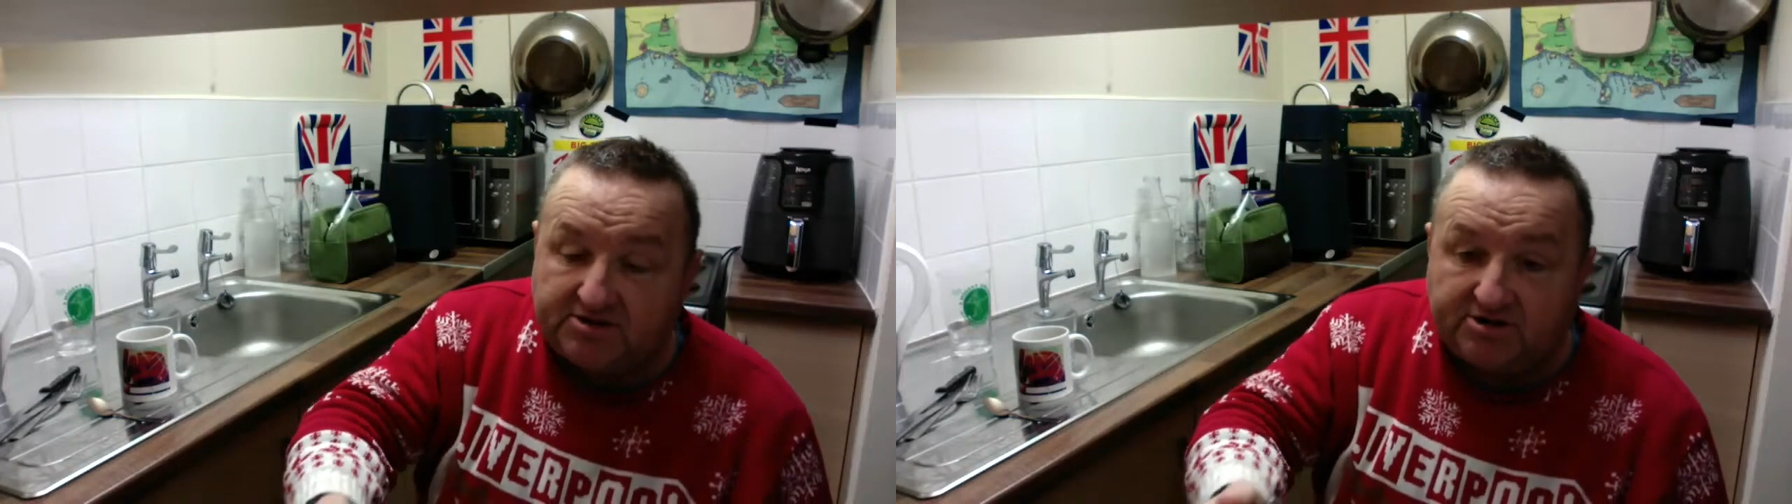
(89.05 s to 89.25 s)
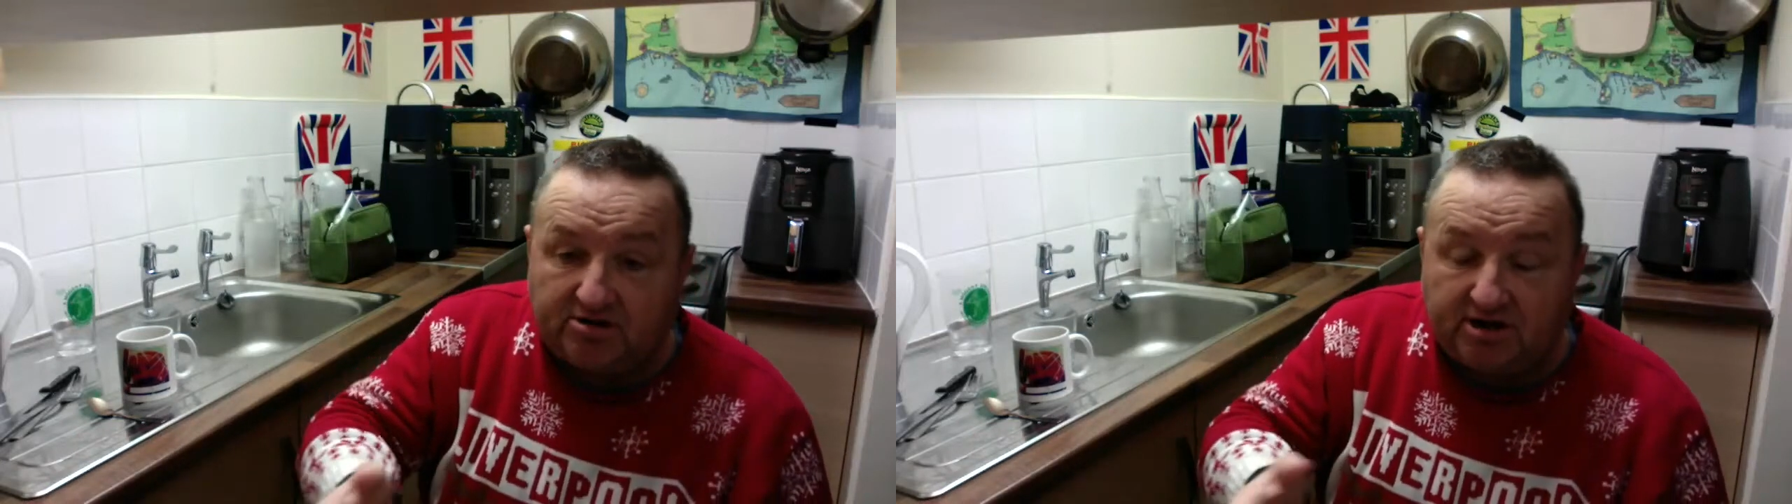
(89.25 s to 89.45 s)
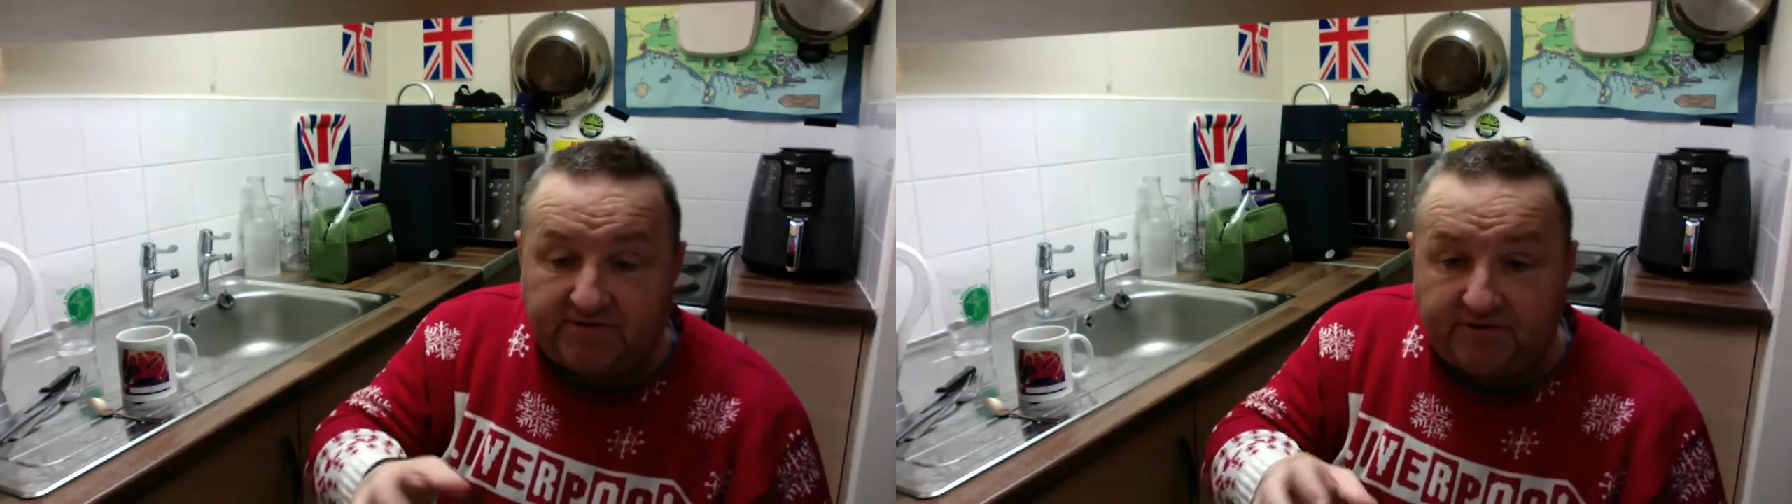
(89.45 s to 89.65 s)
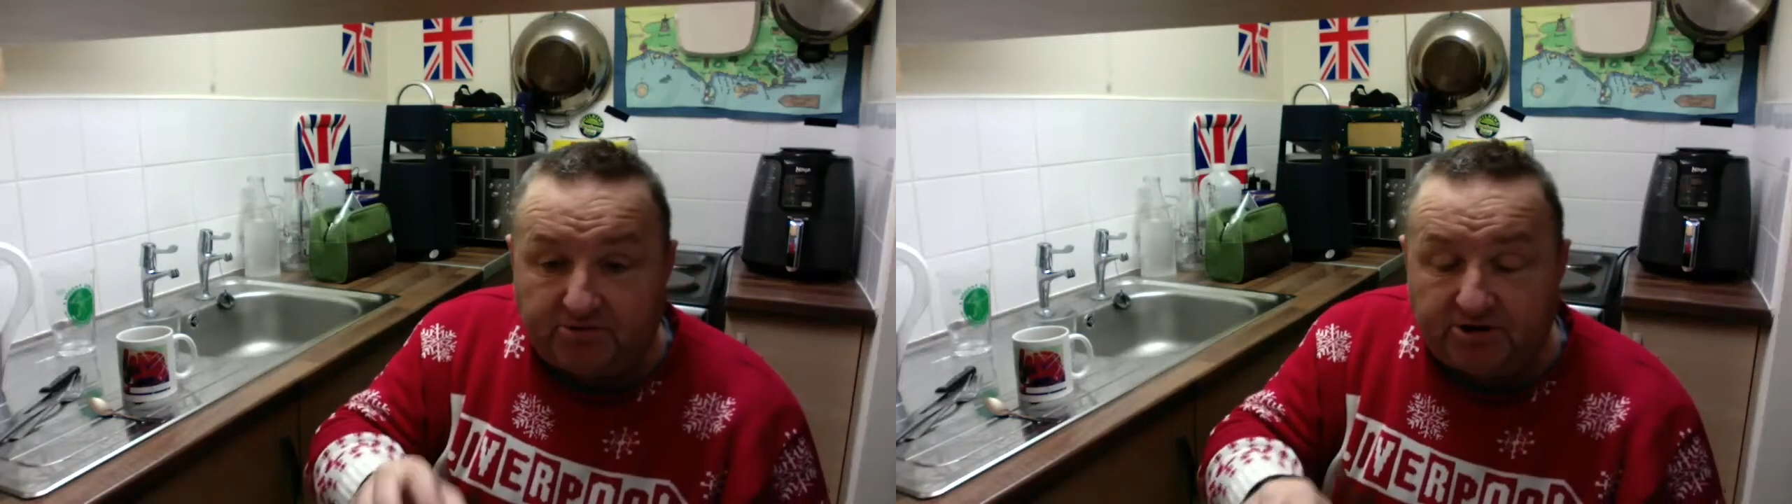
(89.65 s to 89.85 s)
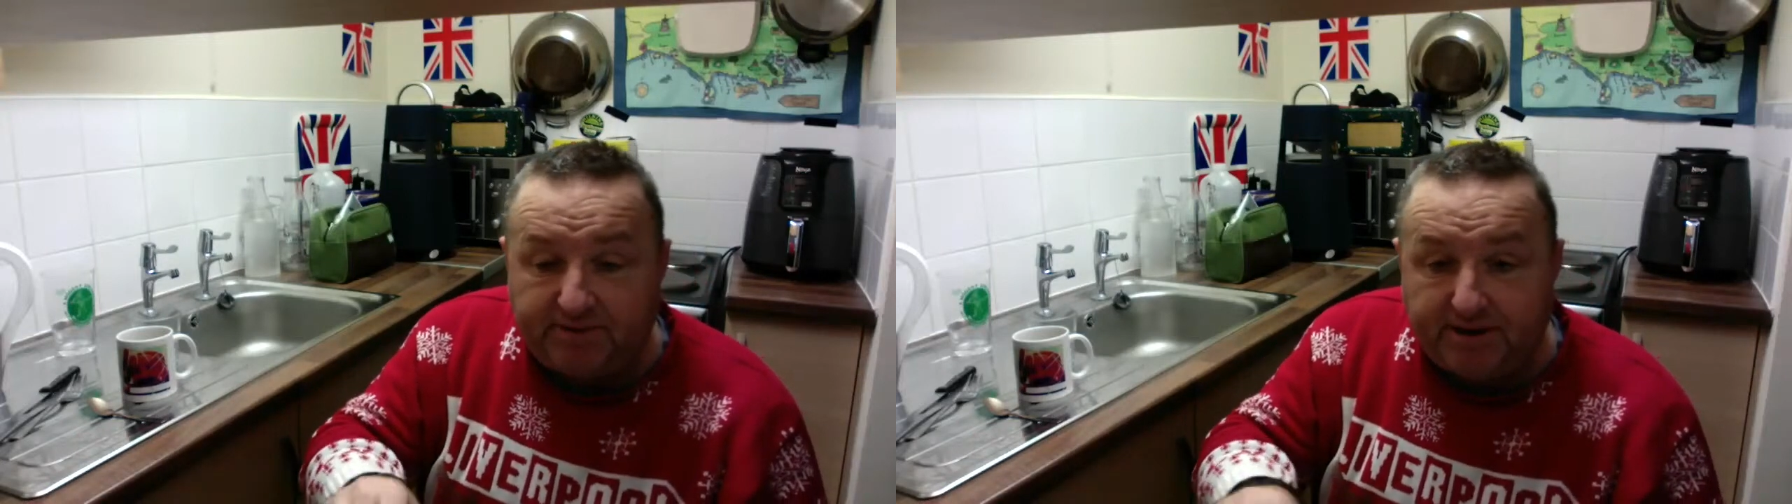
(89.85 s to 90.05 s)
So if it
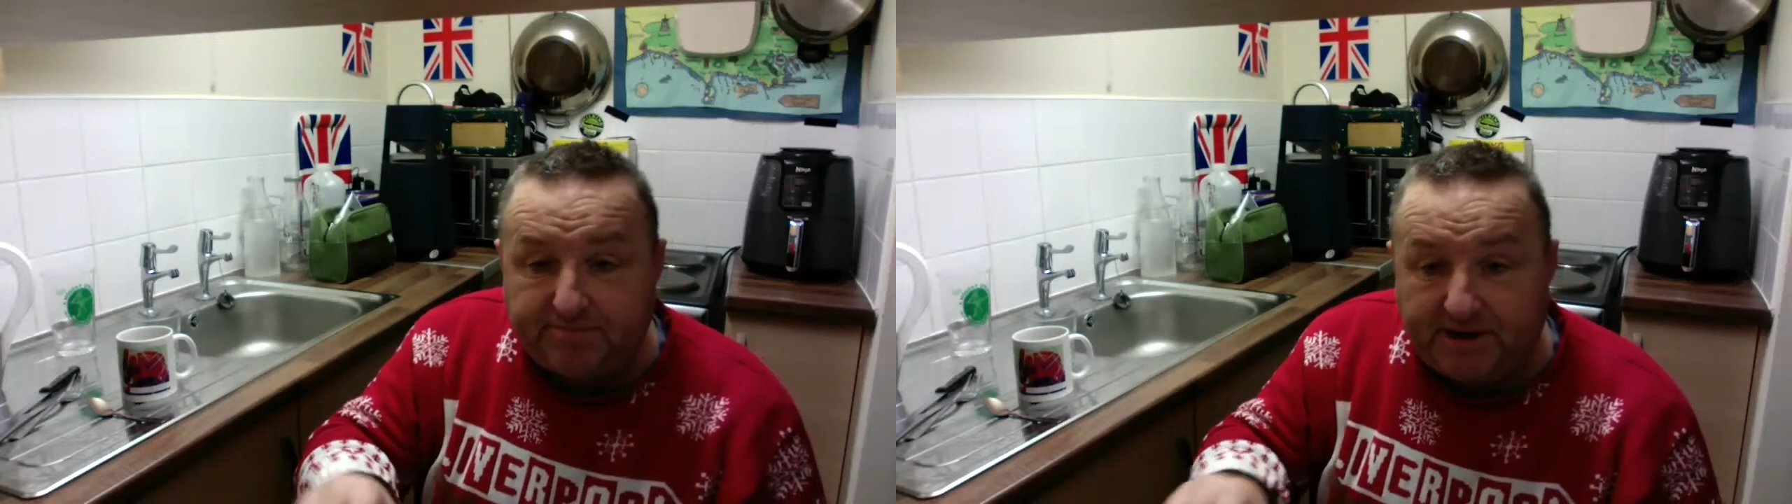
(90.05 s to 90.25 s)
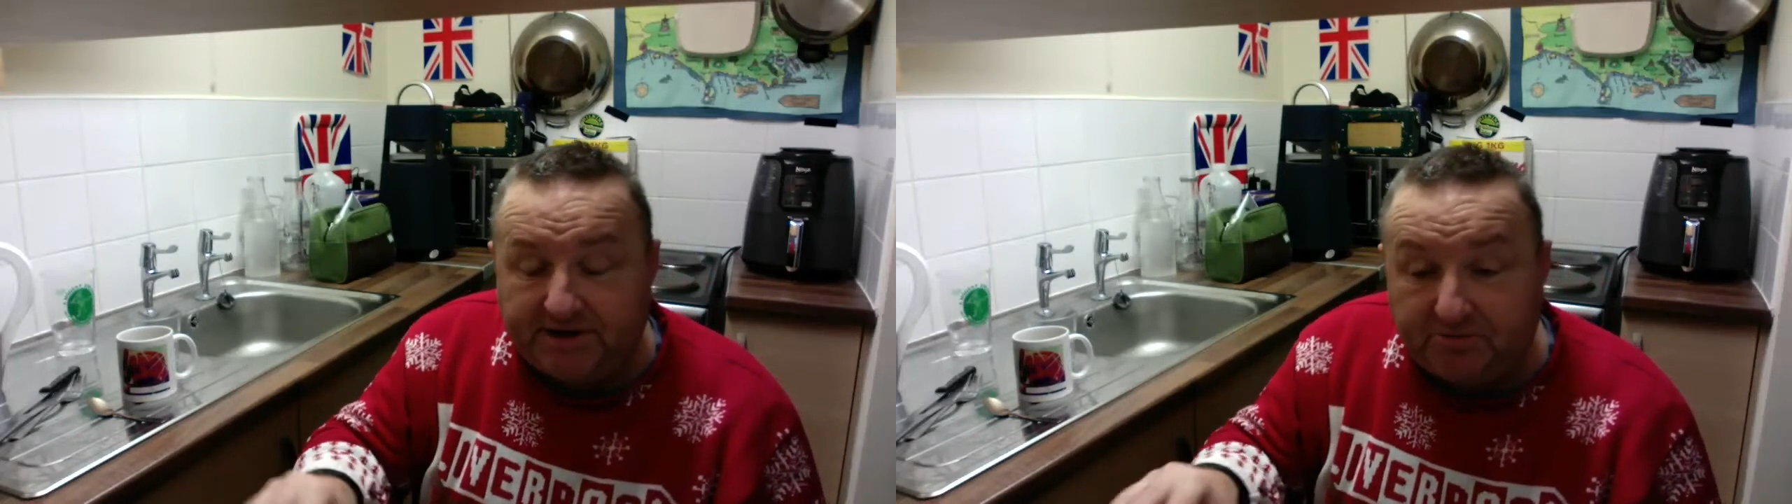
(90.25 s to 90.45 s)
would have been bad,